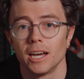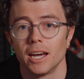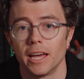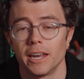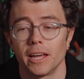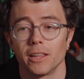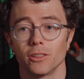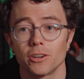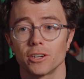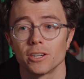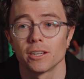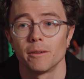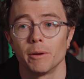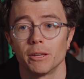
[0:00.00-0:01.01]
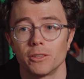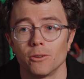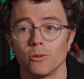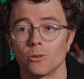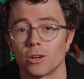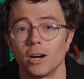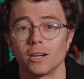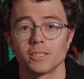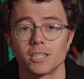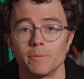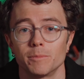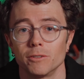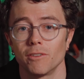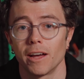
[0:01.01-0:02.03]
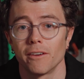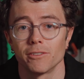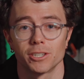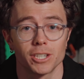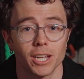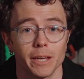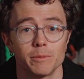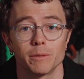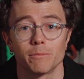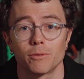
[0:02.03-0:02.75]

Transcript: and I learned about the whole concept of avalanche types and